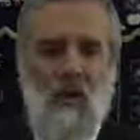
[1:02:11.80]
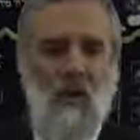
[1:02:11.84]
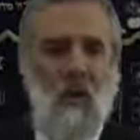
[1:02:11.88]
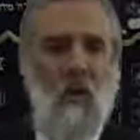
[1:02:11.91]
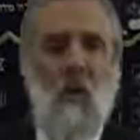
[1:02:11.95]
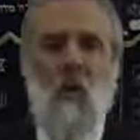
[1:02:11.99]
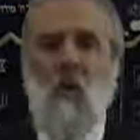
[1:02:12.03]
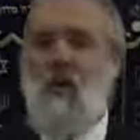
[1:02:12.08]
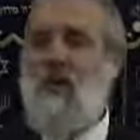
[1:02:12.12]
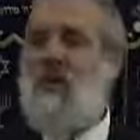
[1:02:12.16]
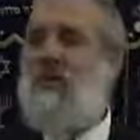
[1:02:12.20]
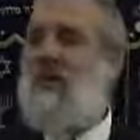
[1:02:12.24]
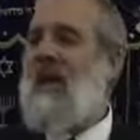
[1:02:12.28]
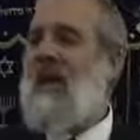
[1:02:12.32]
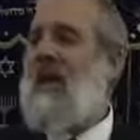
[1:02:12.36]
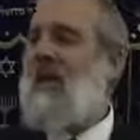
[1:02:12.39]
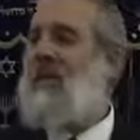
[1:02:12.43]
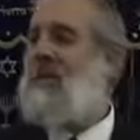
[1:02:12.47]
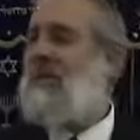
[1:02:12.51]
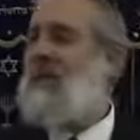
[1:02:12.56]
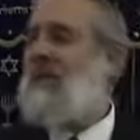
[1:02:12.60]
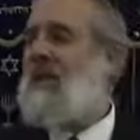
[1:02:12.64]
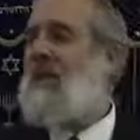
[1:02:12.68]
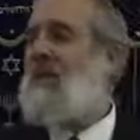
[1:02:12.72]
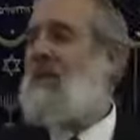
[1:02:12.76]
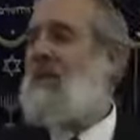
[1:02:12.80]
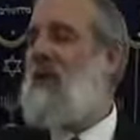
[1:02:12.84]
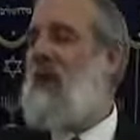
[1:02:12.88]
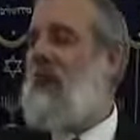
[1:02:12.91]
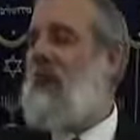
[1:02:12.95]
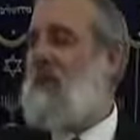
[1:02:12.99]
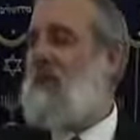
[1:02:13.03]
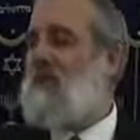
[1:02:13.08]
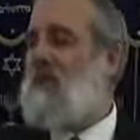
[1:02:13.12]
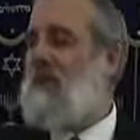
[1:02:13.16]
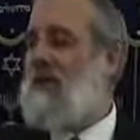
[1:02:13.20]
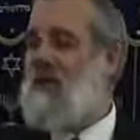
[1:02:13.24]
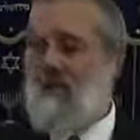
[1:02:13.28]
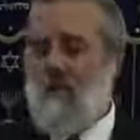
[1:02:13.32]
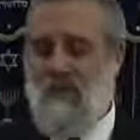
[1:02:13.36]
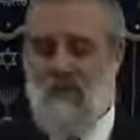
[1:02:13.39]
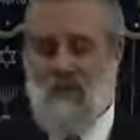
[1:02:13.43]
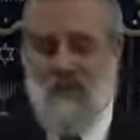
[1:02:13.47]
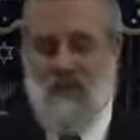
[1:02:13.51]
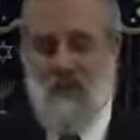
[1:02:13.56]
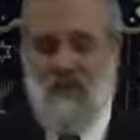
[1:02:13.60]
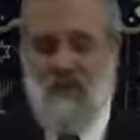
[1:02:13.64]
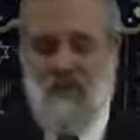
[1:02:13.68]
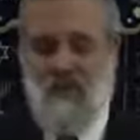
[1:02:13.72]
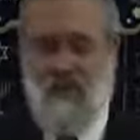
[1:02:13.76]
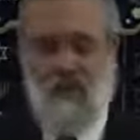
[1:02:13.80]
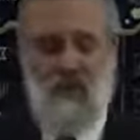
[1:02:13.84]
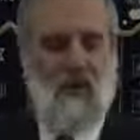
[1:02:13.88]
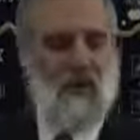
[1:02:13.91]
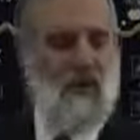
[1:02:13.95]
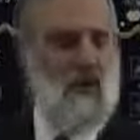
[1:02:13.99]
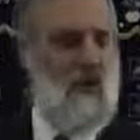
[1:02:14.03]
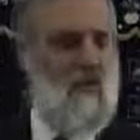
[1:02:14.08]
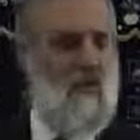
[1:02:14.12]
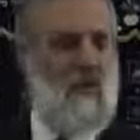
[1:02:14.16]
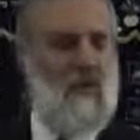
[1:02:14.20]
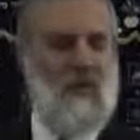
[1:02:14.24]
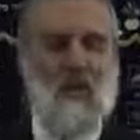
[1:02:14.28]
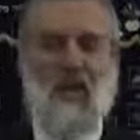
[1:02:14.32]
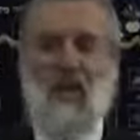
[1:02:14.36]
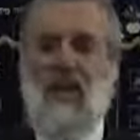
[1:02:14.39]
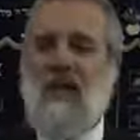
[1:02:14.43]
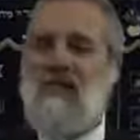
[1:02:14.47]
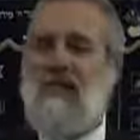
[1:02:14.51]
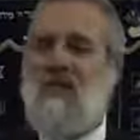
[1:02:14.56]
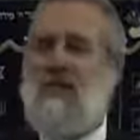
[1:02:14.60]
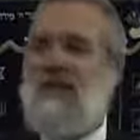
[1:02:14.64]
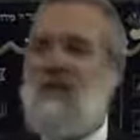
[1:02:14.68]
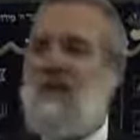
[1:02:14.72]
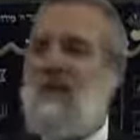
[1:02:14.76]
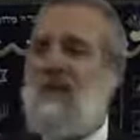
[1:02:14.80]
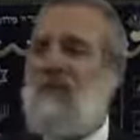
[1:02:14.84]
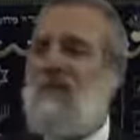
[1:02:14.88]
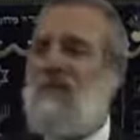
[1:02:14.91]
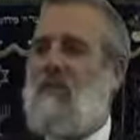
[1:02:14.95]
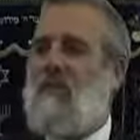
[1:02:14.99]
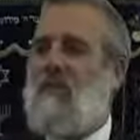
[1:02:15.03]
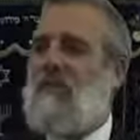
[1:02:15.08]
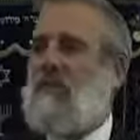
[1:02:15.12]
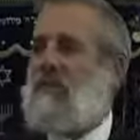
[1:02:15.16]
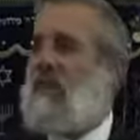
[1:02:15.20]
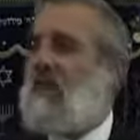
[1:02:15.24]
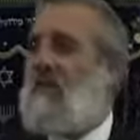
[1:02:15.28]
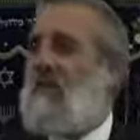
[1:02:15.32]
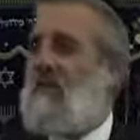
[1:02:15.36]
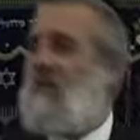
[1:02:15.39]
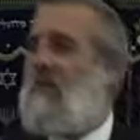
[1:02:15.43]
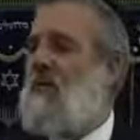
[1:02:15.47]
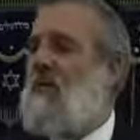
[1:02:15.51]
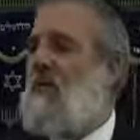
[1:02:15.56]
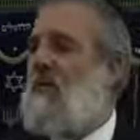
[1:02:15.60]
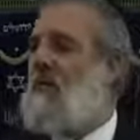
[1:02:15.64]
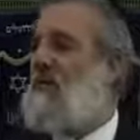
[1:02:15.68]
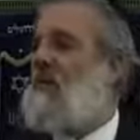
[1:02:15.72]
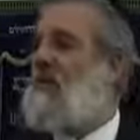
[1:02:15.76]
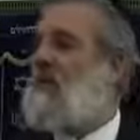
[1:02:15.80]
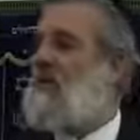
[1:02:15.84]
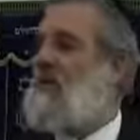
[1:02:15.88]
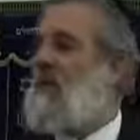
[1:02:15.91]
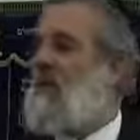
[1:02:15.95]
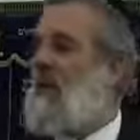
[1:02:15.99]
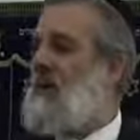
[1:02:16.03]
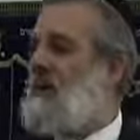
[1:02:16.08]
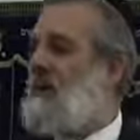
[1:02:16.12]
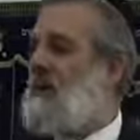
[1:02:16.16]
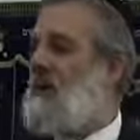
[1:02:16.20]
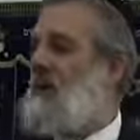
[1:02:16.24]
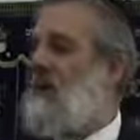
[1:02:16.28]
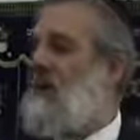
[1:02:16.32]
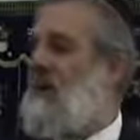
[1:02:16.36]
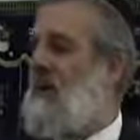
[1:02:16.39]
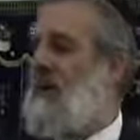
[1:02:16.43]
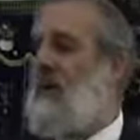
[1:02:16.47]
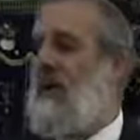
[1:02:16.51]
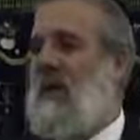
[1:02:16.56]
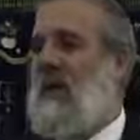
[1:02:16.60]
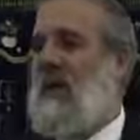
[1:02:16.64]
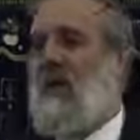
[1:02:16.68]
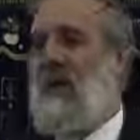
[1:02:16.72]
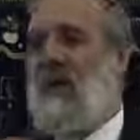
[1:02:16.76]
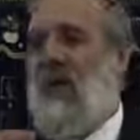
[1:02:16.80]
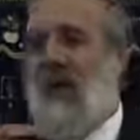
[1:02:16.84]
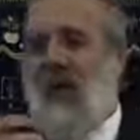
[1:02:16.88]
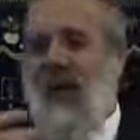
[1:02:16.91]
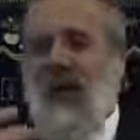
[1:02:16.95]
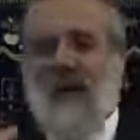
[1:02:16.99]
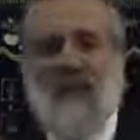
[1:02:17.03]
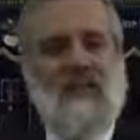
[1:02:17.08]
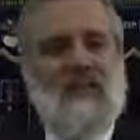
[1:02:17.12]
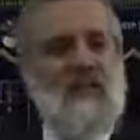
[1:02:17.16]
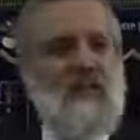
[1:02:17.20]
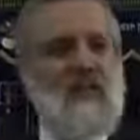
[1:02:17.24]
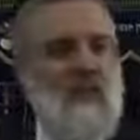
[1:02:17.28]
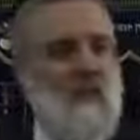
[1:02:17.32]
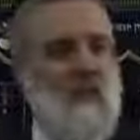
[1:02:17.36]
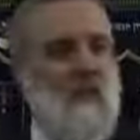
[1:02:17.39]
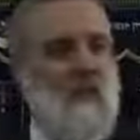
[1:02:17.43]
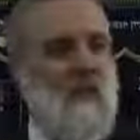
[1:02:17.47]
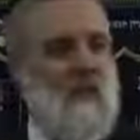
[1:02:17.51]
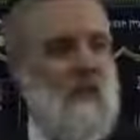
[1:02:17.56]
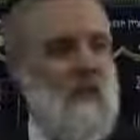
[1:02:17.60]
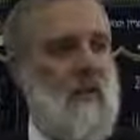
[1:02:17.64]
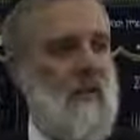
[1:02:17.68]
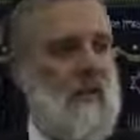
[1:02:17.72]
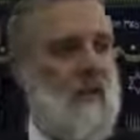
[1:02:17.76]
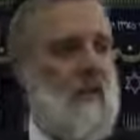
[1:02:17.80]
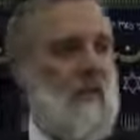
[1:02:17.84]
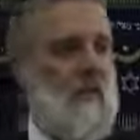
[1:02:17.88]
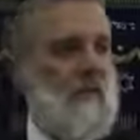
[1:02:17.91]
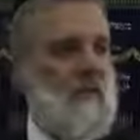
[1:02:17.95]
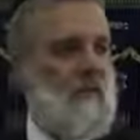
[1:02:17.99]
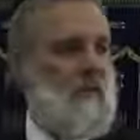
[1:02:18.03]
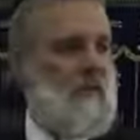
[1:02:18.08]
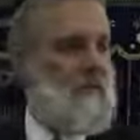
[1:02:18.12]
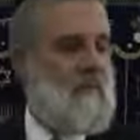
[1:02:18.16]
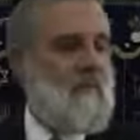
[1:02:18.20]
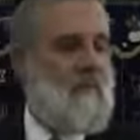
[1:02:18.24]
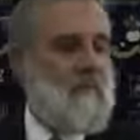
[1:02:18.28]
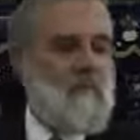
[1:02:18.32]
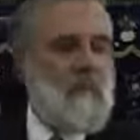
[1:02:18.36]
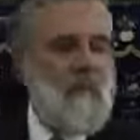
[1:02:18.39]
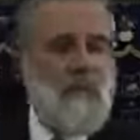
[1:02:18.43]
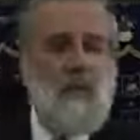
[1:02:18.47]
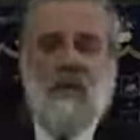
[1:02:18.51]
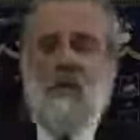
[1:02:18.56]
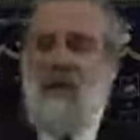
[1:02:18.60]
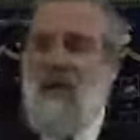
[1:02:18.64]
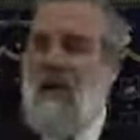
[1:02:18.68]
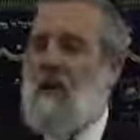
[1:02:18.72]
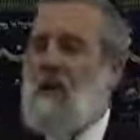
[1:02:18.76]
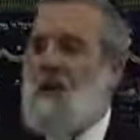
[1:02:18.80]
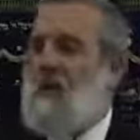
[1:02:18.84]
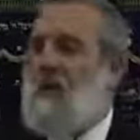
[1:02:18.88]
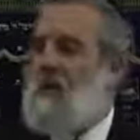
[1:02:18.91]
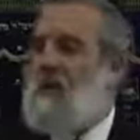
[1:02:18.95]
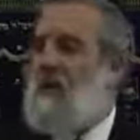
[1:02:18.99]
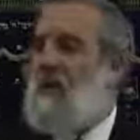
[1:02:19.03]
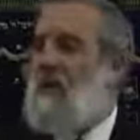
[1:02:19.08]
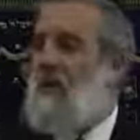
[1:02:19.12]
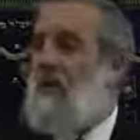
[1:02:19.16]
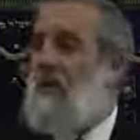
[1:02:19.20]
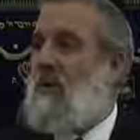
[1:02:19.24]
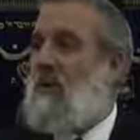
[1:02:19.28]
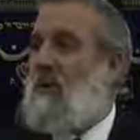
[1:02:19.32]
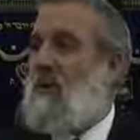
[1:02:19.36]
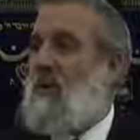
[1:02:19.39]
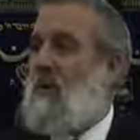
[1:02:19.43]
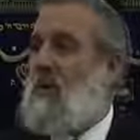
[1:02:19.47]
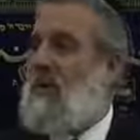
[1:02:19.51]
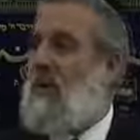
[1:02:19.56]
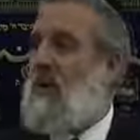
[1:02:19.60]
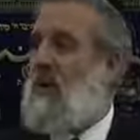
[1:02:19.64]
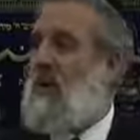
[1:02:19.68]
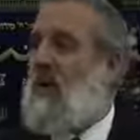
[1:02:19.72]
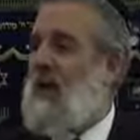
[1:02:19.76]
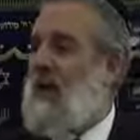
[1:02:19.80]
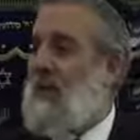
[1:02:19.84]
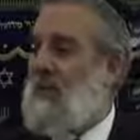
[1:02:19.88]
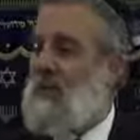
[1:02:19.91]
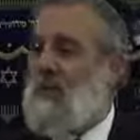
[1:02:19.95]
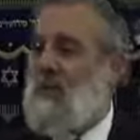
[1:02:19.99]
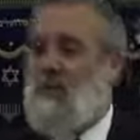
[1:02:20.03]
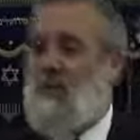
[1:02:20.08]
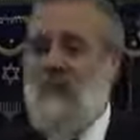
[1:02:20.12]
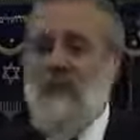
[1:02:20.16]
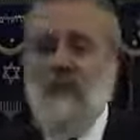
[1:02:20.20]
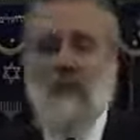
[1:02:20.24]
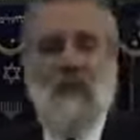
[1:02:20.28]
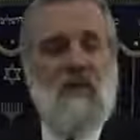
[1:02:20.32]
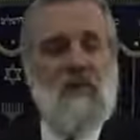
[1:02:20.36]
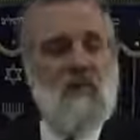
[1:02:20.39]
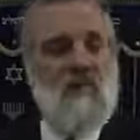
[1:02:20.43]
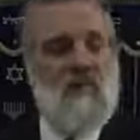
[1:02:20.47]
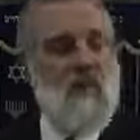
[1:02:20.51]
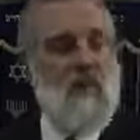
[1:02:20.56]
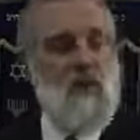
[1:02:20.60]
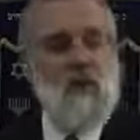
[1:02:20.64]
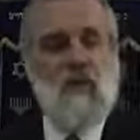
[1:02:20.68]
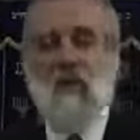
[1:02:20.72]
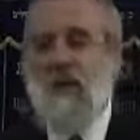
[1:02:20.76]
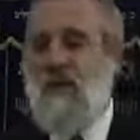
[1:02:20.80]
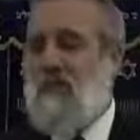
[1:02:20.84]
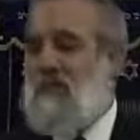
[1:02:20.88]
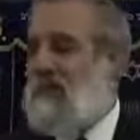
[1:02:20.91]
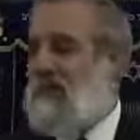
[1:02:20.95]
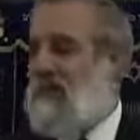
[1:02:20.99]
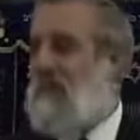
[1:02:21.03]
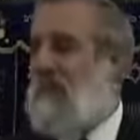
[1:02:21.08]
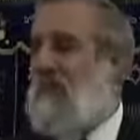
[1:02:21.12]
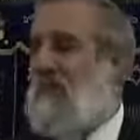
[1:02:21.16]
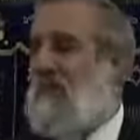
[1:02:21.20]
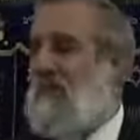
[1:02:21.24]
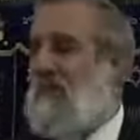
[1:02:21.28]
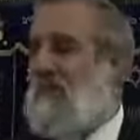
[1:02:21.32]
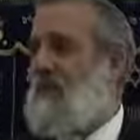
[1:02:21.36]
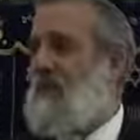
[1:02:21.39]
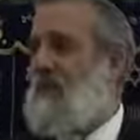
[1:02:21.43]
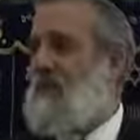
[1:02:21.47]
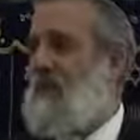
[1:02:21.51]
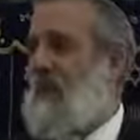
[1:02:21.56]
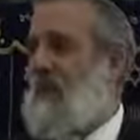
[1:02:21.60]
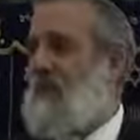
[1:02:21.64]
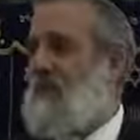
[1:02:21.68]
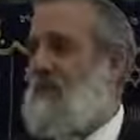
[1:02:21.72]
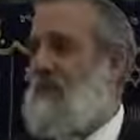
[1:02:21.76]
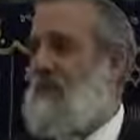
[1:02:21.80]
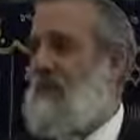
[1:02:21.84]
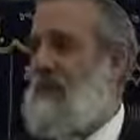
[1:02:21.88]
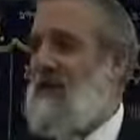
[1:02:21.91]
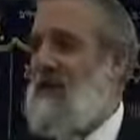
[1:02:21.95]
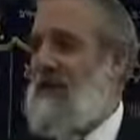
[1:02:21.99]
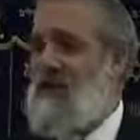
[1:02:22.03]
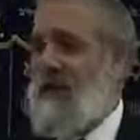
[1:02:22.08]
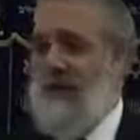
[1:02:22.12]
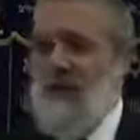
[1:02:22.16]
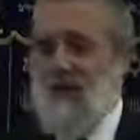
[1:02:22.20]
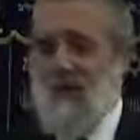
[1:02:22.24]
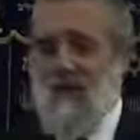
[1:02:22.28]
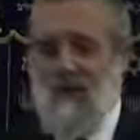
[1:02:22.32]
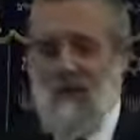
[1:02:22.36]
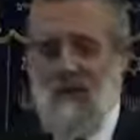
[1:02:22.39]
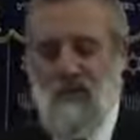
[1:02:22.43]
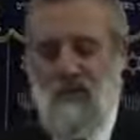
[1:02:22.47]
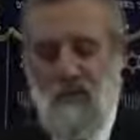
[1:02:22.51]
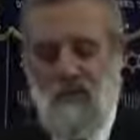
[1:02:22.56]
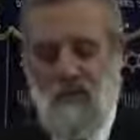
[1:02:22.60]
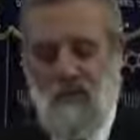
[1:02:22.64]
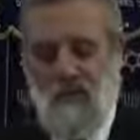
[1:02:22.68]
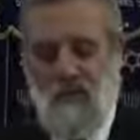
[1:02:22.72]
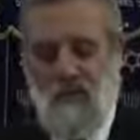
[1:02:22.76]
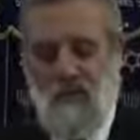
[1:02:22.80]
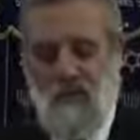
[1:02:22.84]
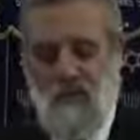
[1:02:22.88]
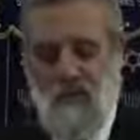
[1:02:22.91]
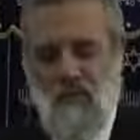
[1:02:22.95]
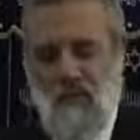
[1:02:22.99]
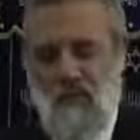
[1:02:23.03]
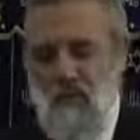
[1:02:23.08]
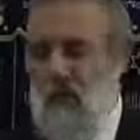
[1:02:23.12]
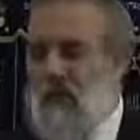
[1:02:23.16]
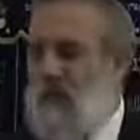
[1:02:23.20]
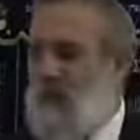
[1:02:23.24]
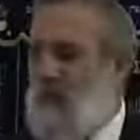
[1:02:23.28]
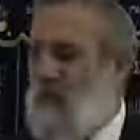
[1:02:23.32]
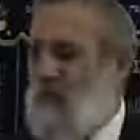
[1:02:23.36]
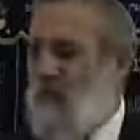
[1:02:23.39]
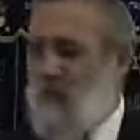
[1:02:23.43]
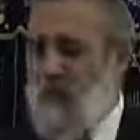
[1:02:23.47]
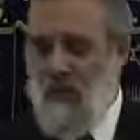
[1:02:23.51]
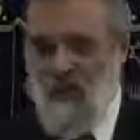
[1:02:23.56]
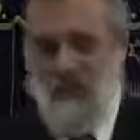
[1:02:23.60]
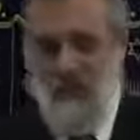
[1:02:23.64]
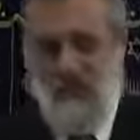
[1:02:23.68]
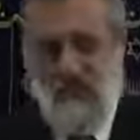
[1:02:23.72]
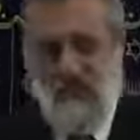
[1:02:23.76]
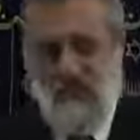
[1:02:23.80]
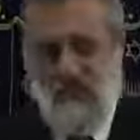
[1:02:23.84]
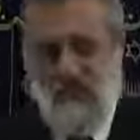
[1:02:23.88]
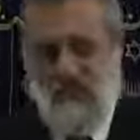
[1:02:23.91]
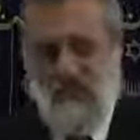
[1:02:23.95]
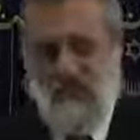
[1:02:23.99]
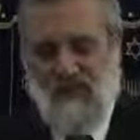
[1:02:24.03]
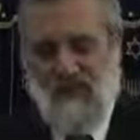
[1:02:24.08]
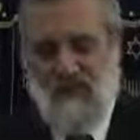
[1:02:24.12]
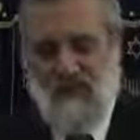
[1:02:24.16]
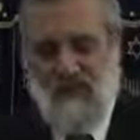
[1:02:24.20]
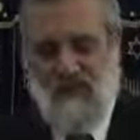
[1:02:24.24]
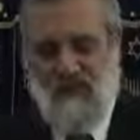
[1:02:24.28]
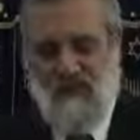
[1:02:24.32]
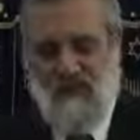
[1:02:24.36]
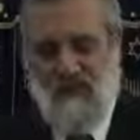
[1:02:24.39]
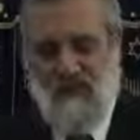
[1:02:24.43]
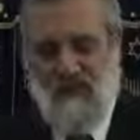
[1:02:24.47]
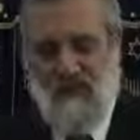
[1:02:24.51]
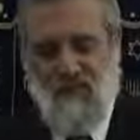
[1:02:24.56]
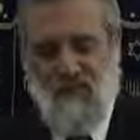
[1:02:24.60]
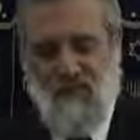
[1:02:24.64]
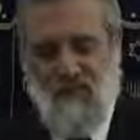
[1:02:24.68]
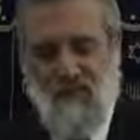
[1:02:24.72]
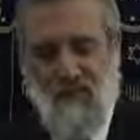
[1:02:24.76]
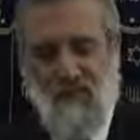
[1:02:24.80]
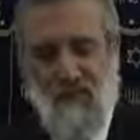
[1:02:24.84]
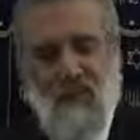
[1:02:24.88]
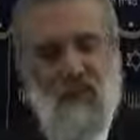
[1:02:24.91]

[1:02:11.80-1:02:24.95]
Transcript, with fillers: Always ask, can you help? Always ask if there's anything you can do to help someone asking that not only doesn't hurt, it helps the individual himself who's asking to to be more sensitive. What